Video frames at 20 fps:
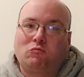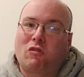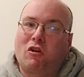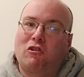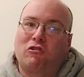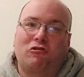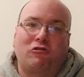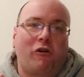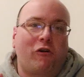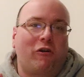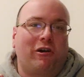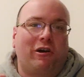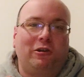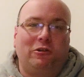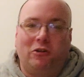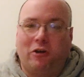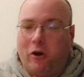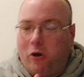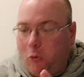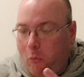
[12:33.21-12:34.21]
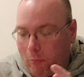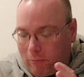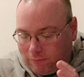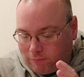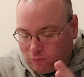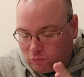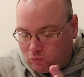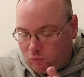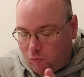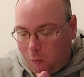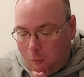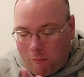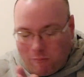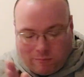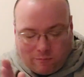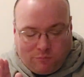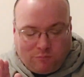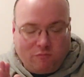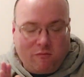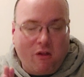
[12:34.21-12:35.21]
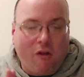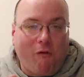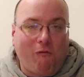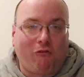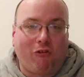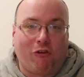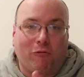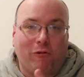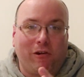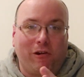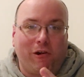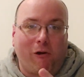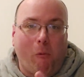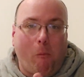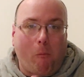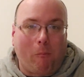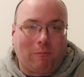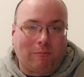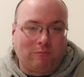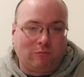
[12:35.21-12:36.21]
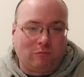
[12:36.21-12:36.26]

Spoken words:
It's so good though. For real.